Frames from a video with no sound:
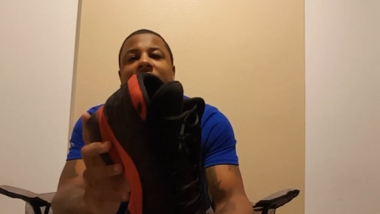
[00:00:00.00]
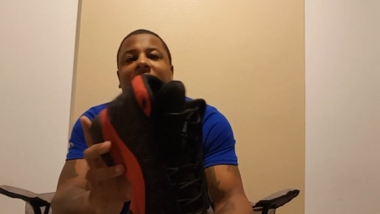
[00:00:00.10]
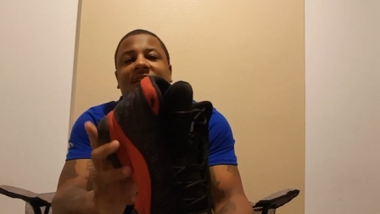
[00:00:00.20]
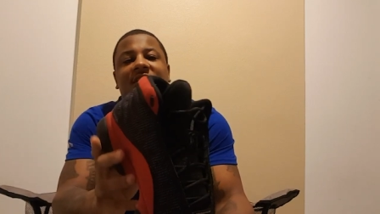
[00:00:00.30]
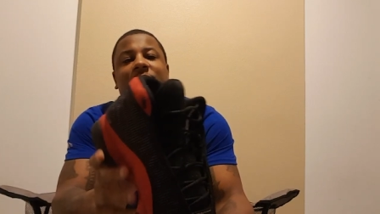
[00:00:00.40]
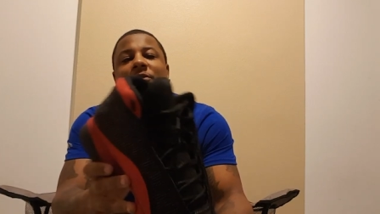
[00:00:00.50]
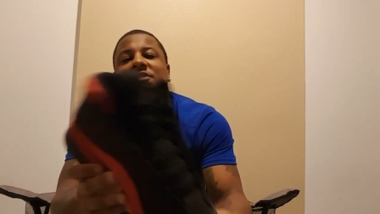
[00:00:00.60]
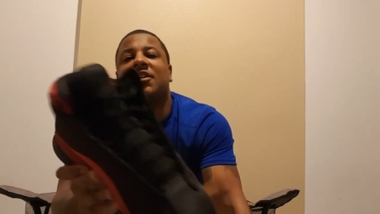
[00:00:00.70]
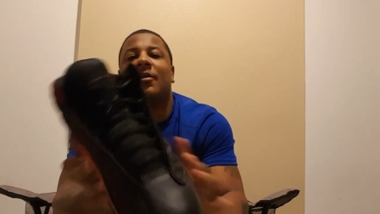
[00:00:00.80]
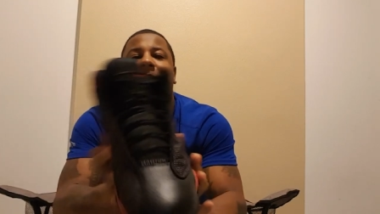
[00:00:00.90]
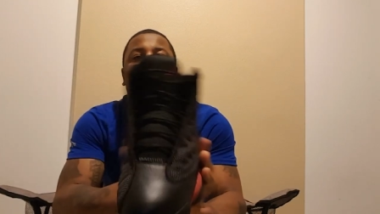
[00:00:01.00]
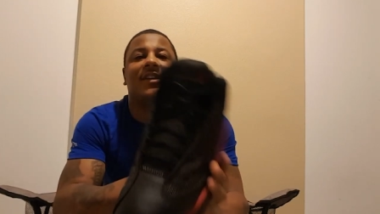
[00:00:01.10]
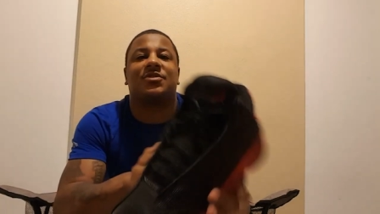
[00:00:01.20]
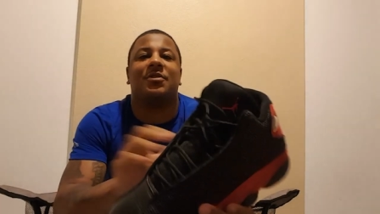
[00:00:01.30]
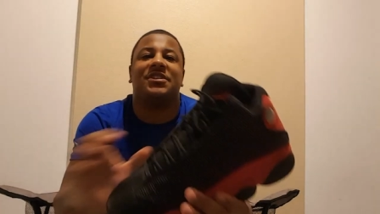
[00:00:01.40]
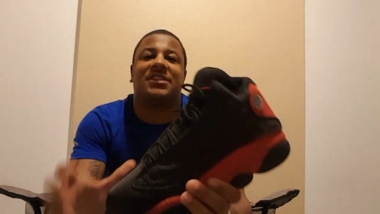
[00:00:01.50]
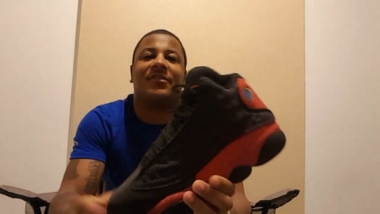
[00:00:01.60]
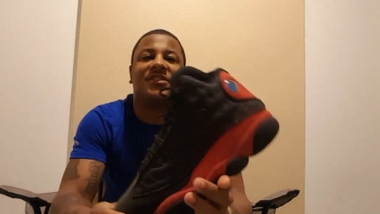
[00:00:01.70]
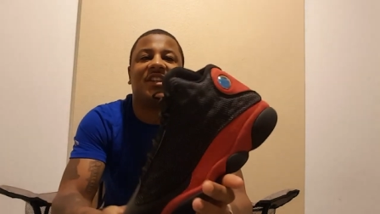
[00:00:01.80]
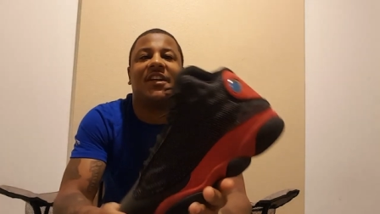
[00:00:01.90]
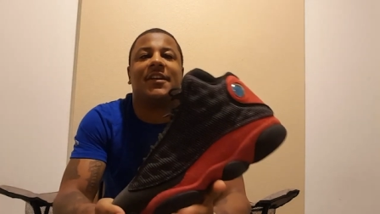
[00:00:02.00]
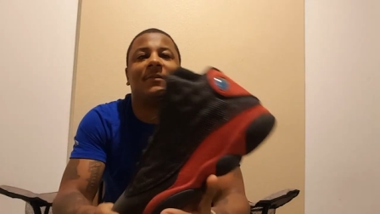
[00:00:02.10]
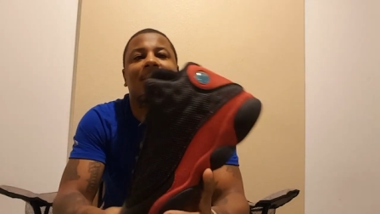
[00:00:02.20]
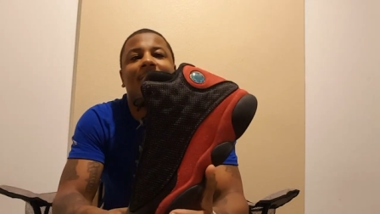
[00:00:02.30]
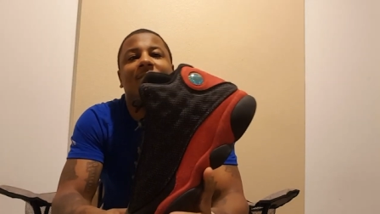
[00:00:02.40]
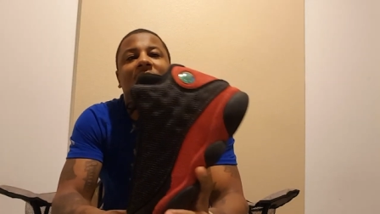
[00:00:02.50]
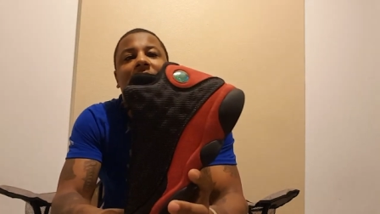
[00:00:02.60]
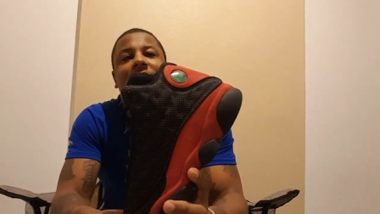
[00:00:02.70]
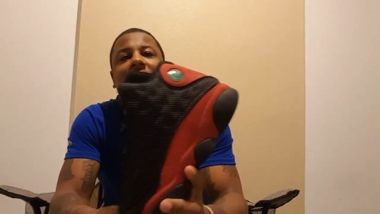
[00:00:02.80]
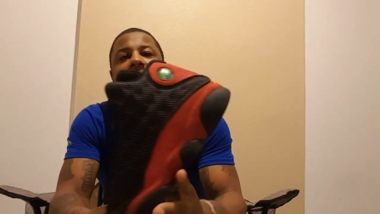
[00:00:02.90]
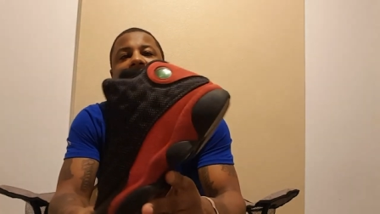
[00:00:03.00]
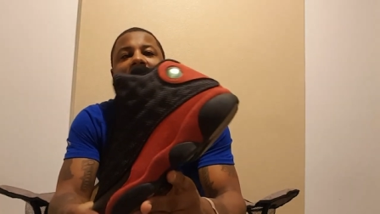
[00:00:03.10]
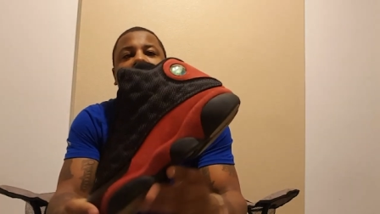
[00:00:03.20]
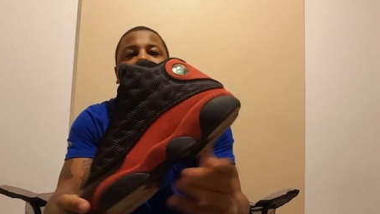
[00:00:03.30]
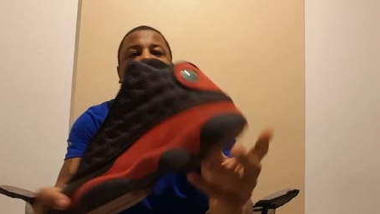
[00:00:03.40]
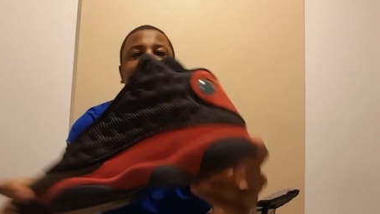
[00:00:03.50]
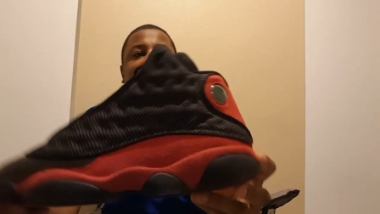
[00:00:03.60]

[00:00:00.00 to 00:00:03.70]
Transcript: that these supposed to come back 2017. Know what I mean? And